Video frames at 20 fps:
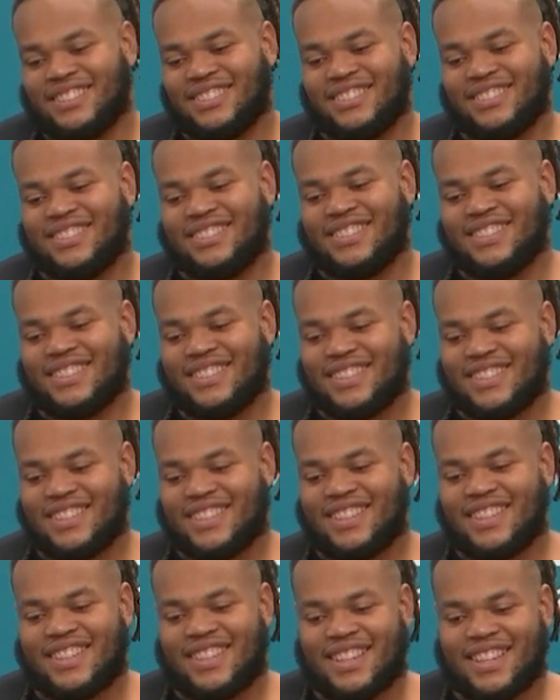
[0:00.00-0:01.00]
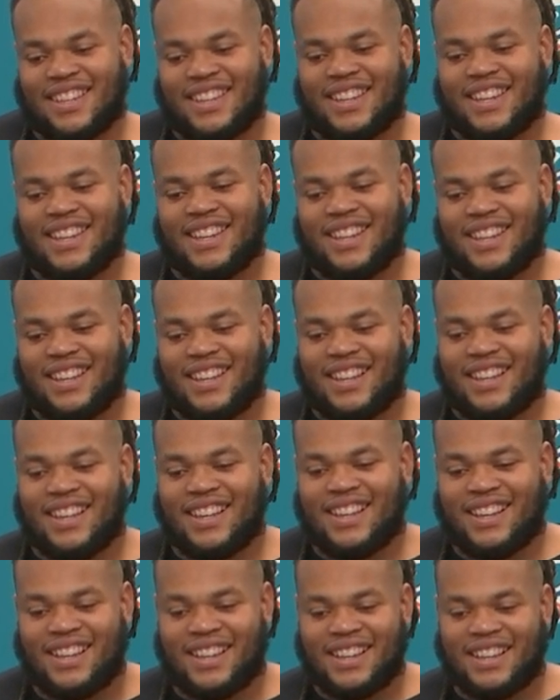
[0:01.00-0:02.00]
I got something positive. Home
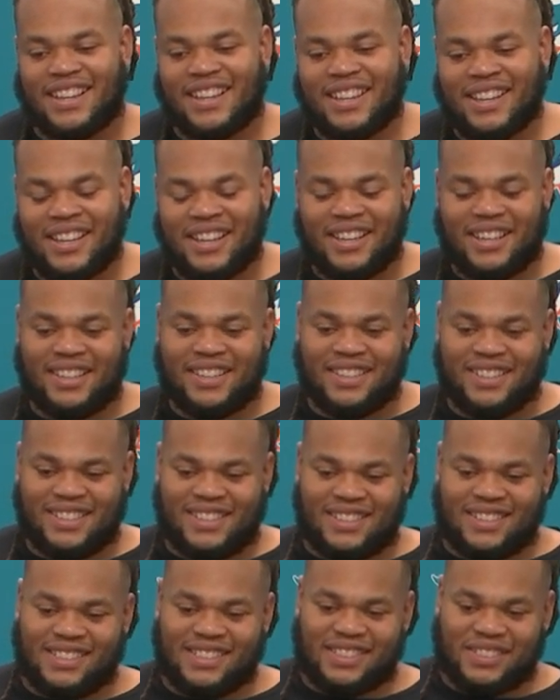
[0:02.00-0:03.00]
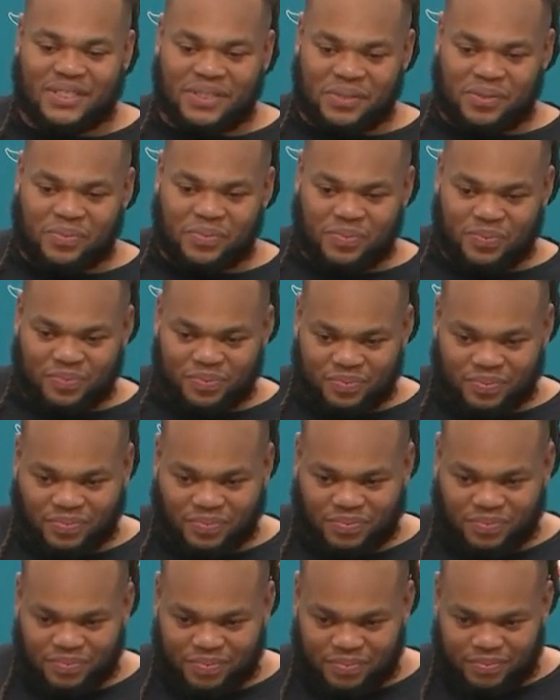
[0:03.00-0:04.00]
teams yeah. have historically
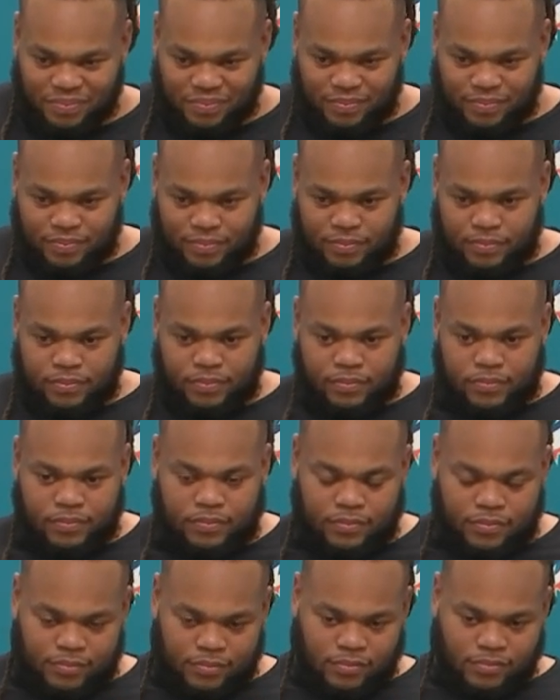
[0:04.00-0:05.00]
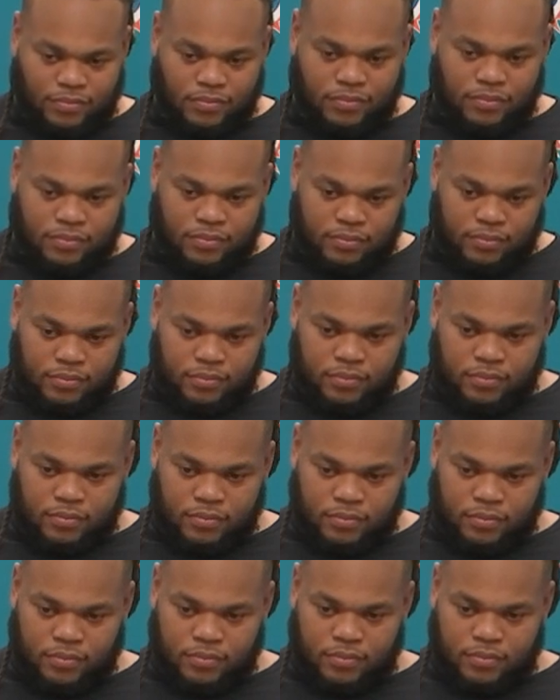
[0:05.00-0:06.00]
had success on short
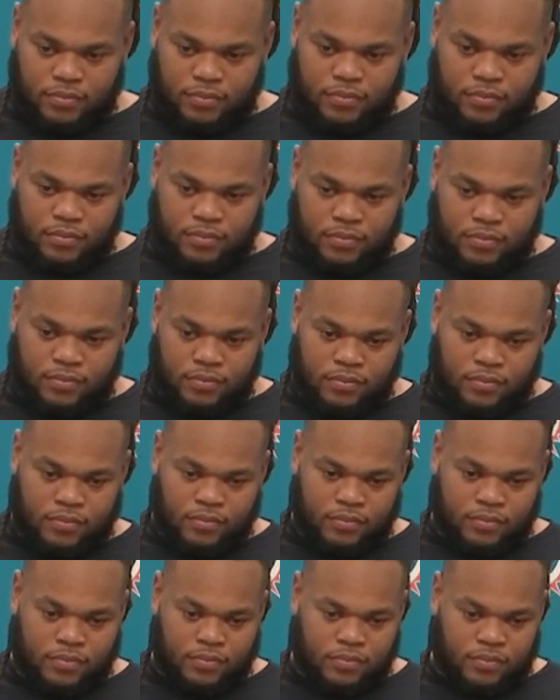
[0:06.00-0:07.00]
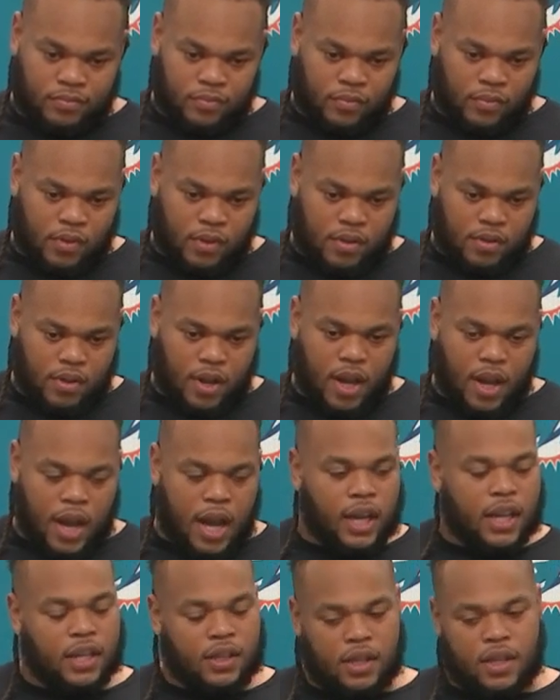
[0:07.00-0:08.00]
weeks on the Thursday night game.
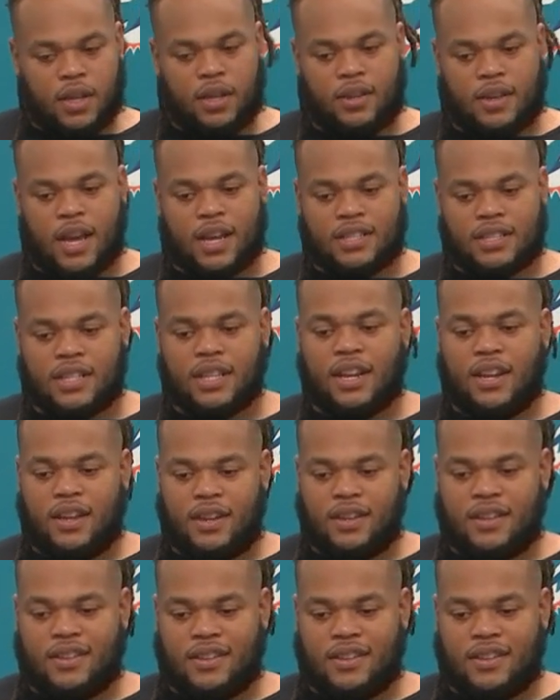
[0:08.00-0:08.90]
I get that. I can see that.